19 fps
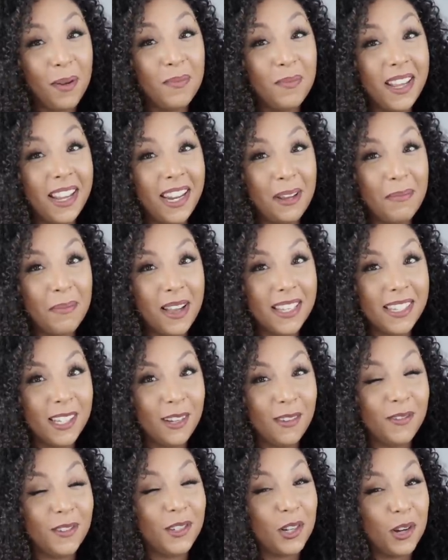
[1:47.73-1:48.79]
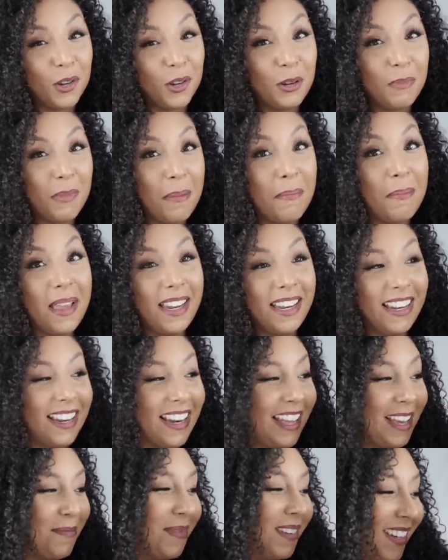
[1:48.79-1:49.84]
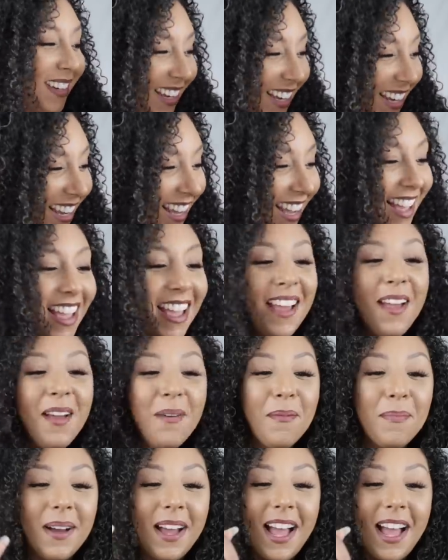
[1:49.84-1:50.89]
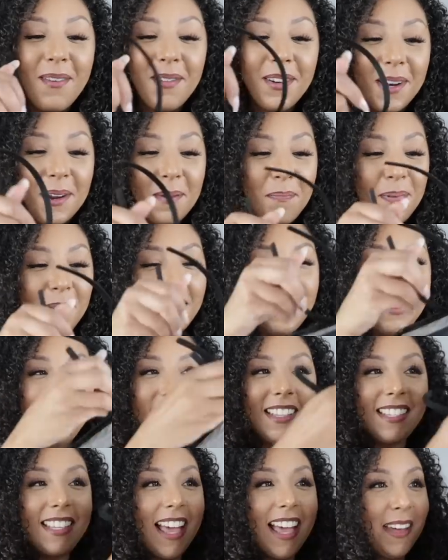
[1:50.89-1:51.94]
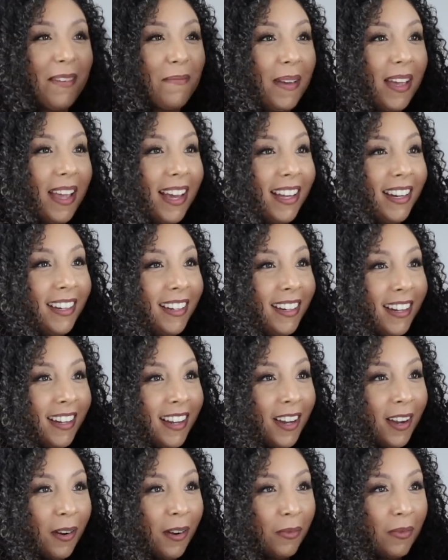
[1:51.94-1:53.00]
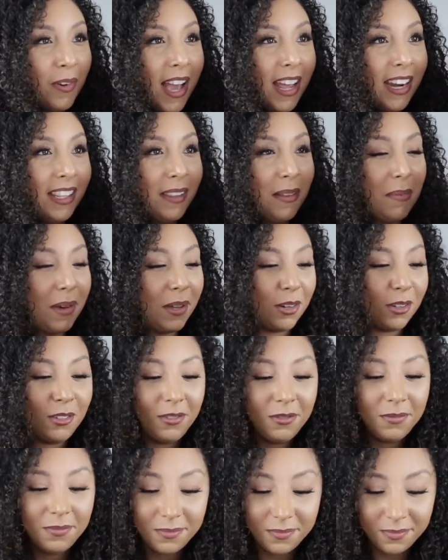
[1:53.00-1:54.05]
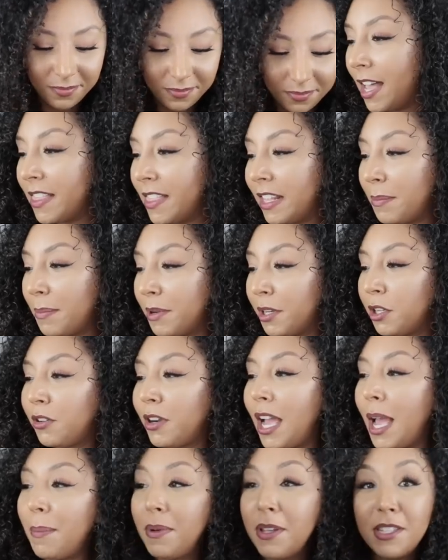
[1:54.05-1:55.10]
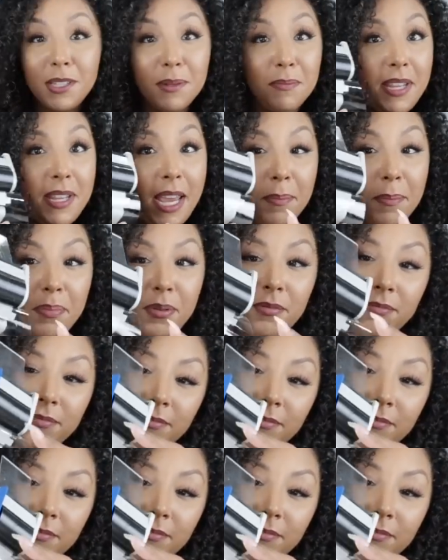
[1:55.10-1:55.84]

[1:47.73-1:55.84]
I'm dating myself and showing you my maiden name. But I'm gonna put this headband right in the middle and then I'm gonna grab some tape.